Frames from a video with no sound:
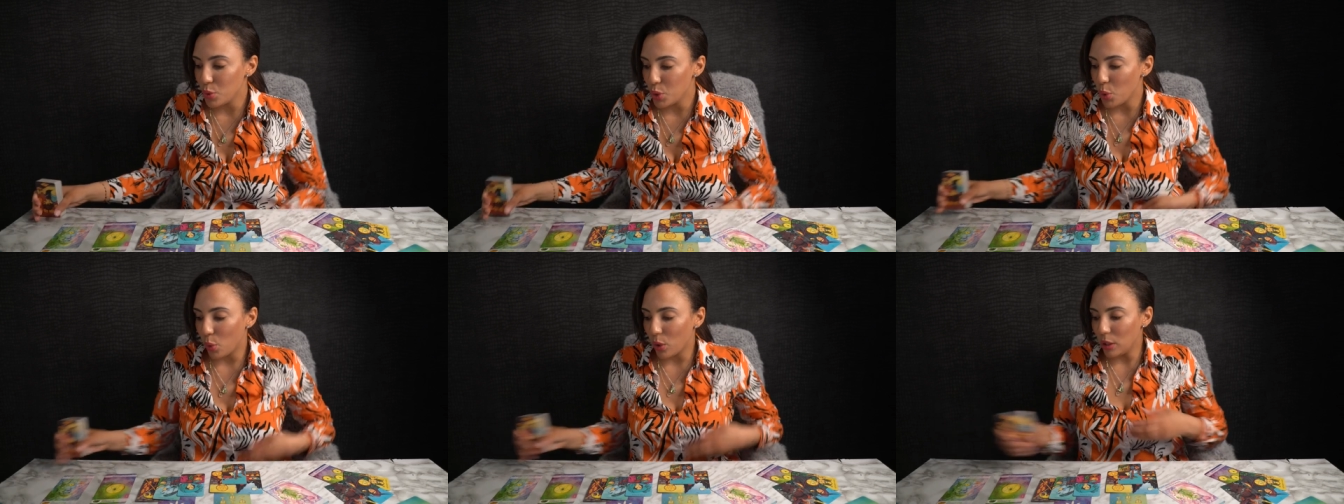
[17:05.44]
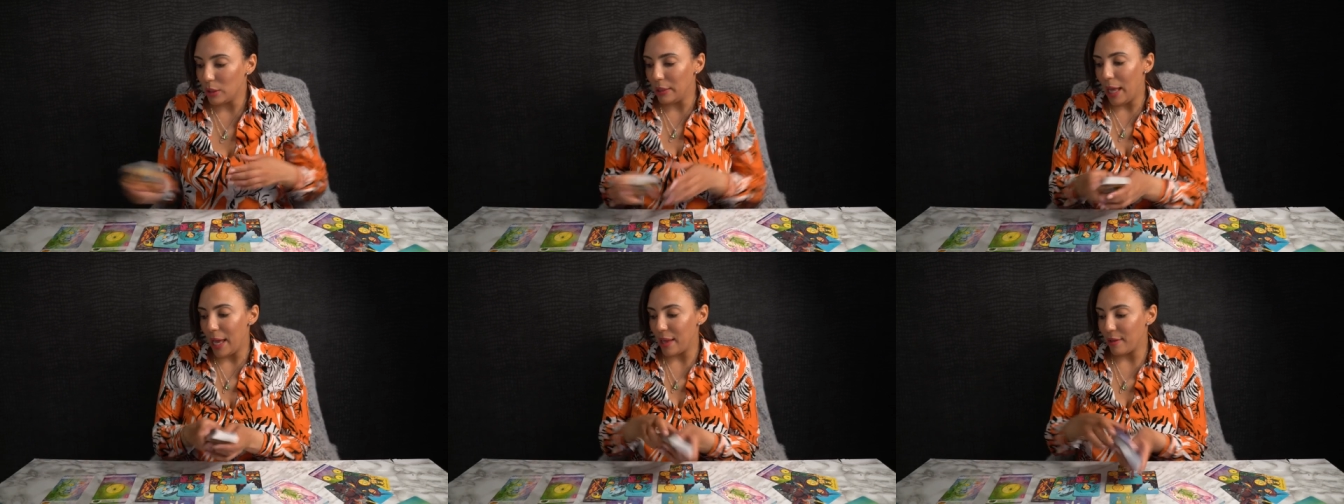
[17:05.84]
your
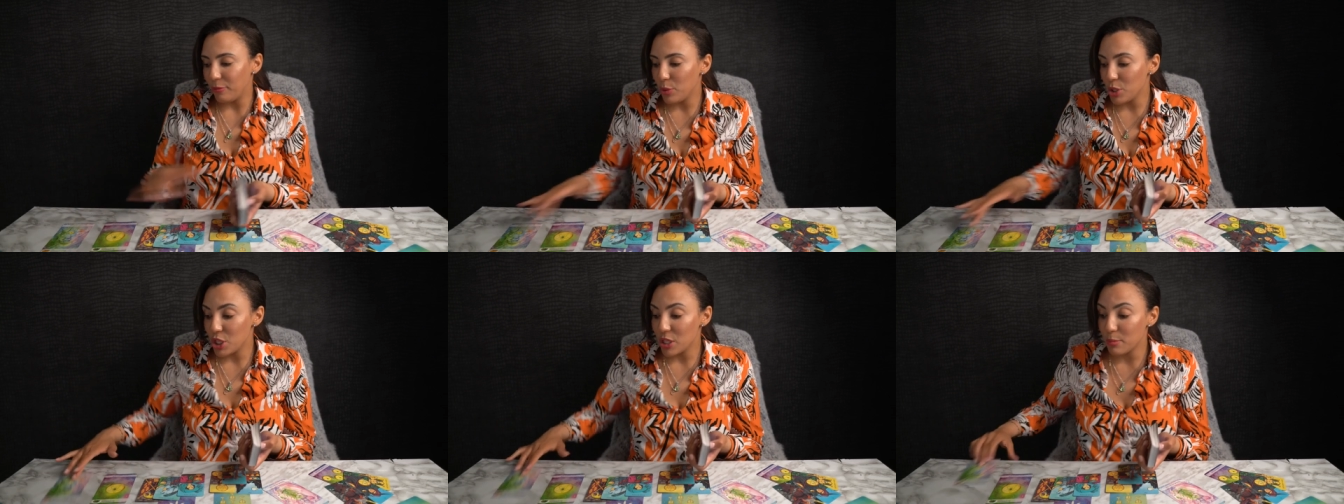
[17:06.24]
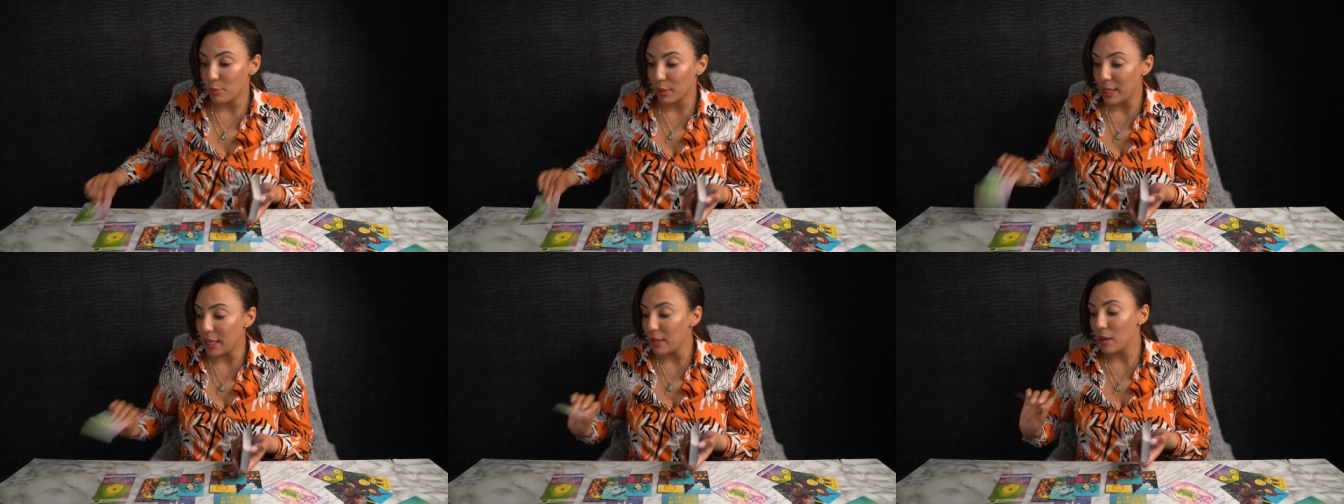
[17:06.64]
life, which is
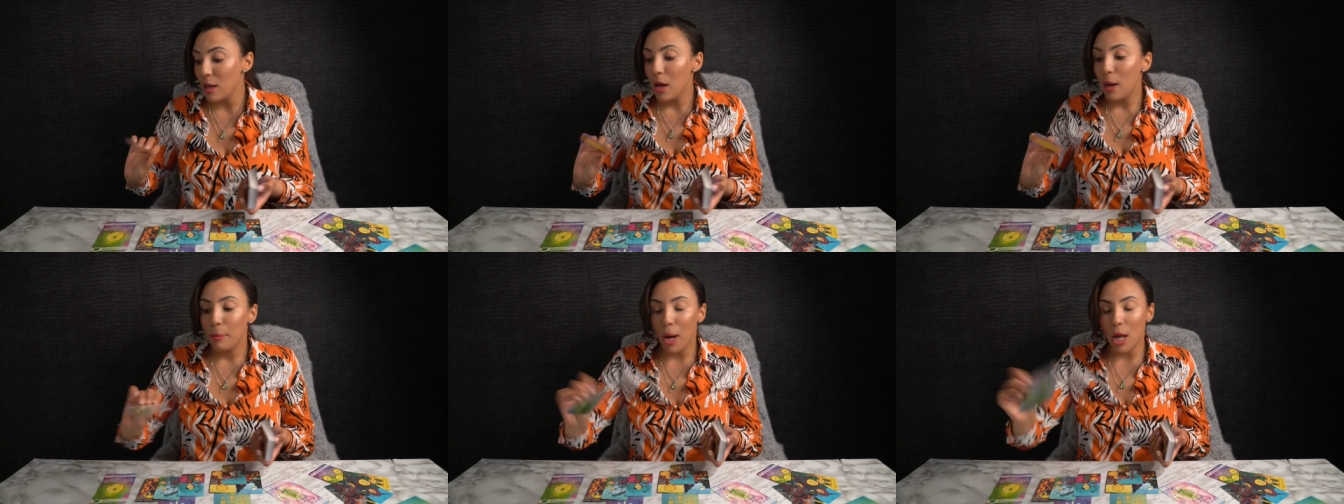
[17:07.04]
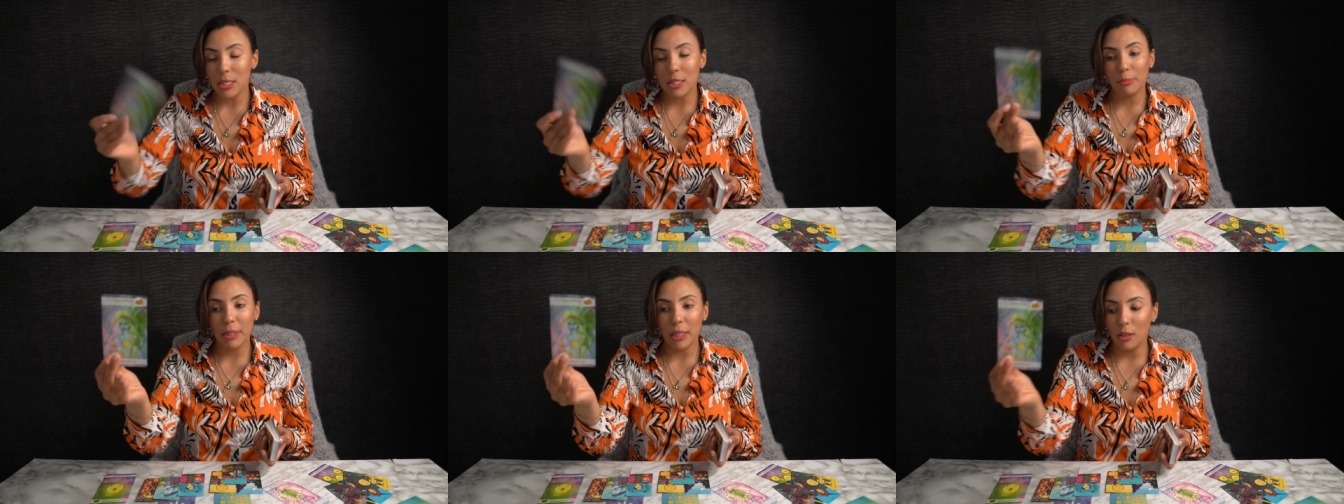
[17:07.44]
bringing
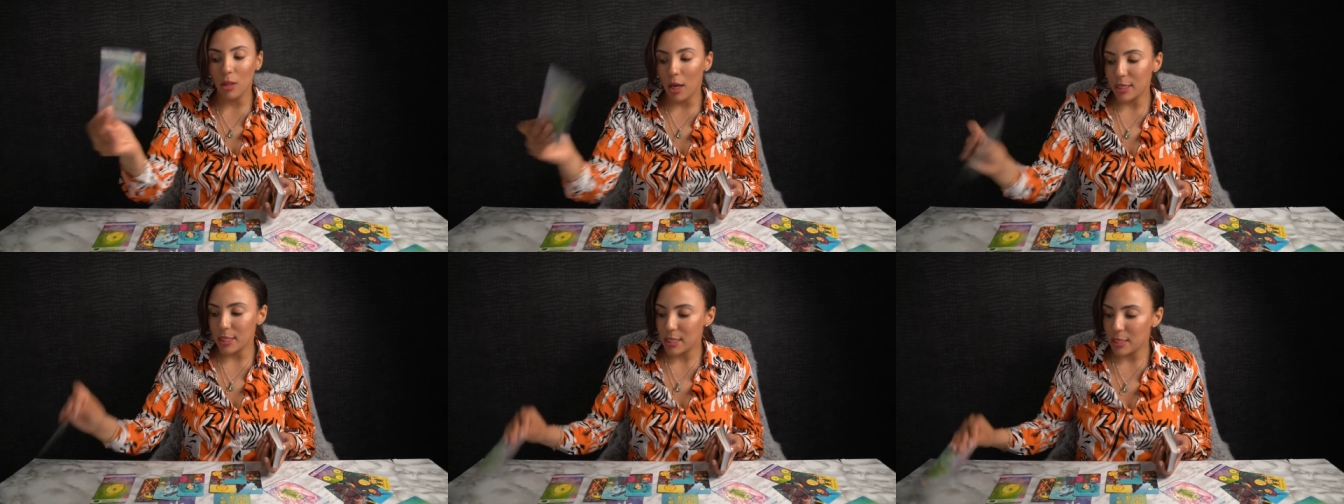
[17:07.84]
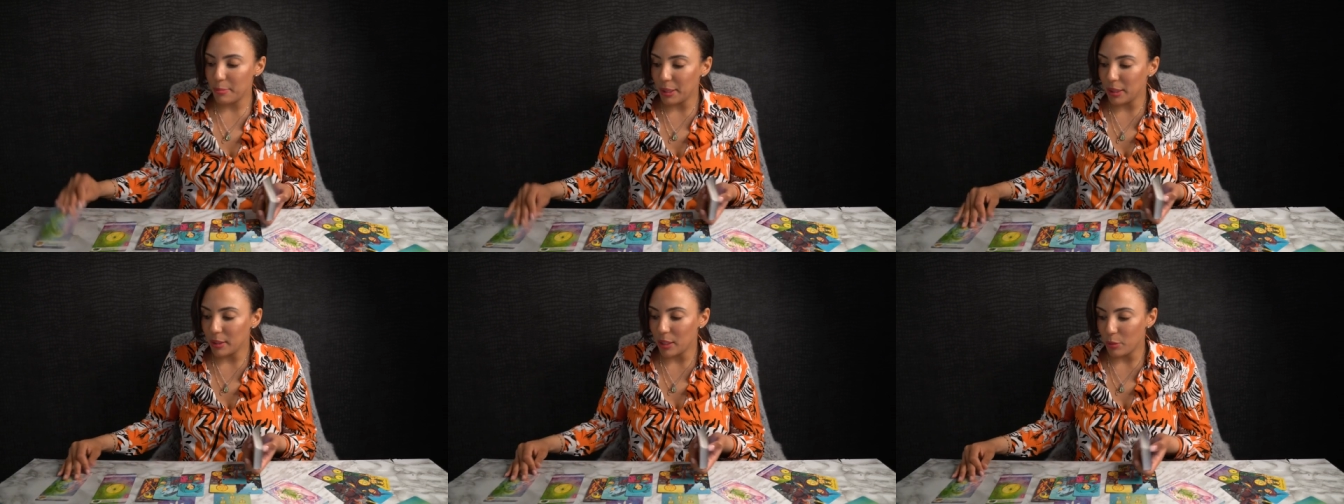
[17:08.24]
possibly a lot of
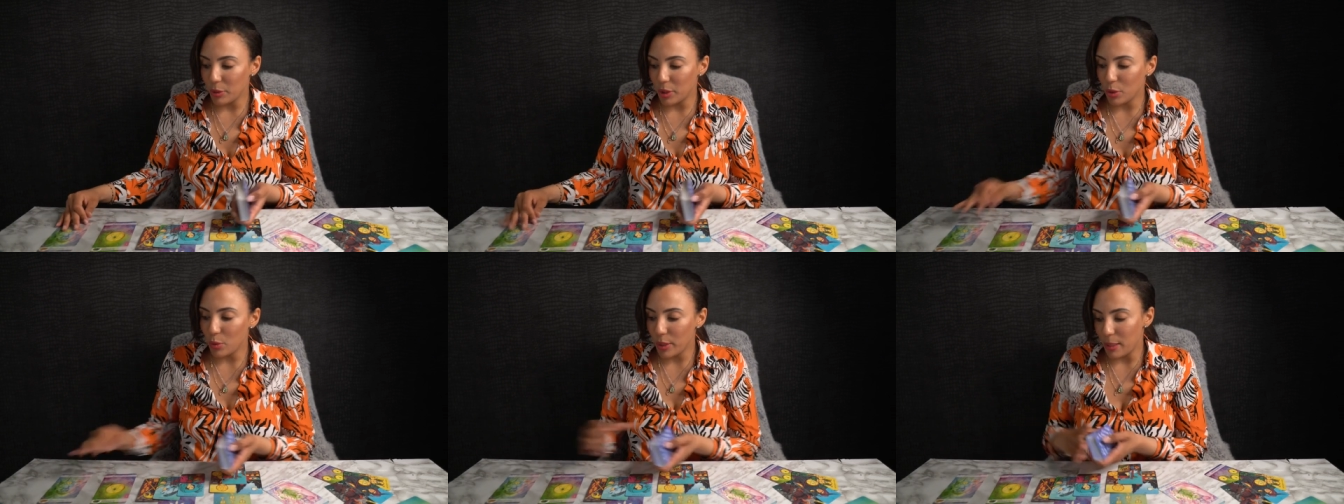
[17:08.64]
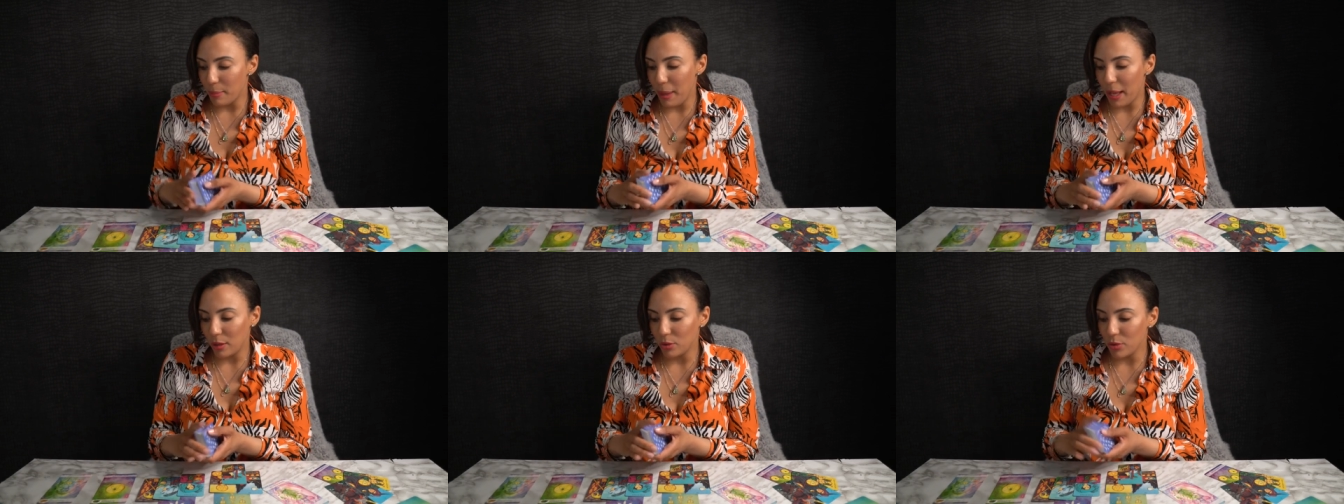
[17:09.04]
stability with the Queen of
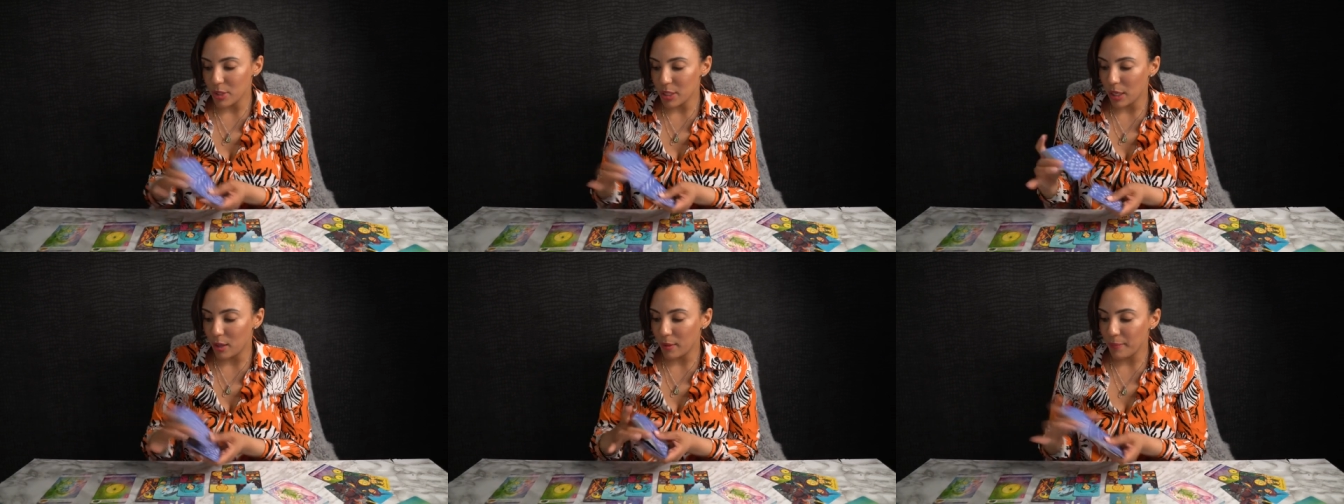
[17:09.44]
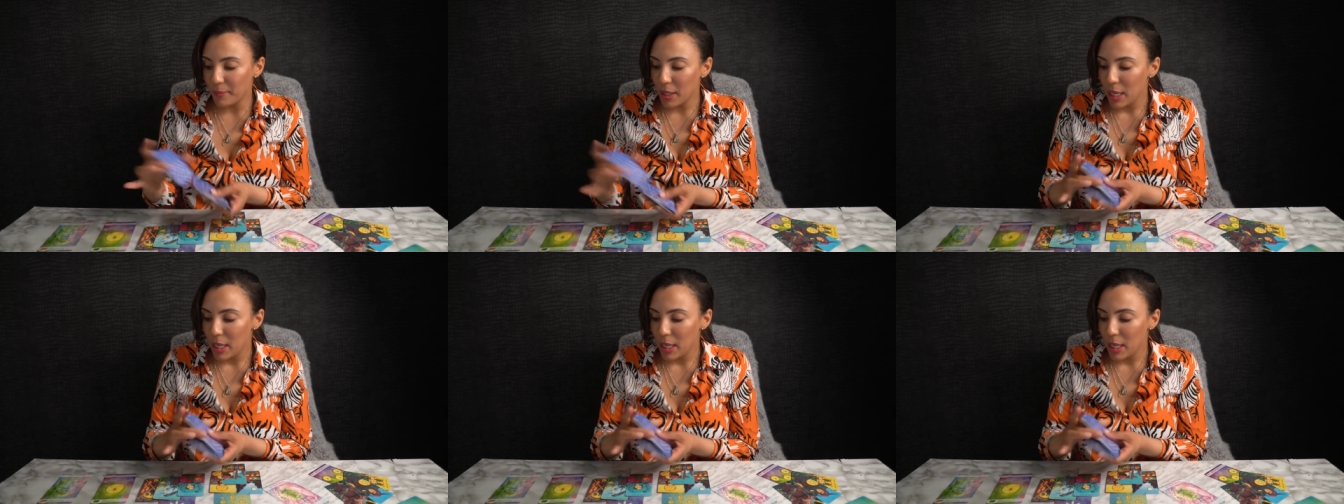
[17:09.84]
Pentacles here.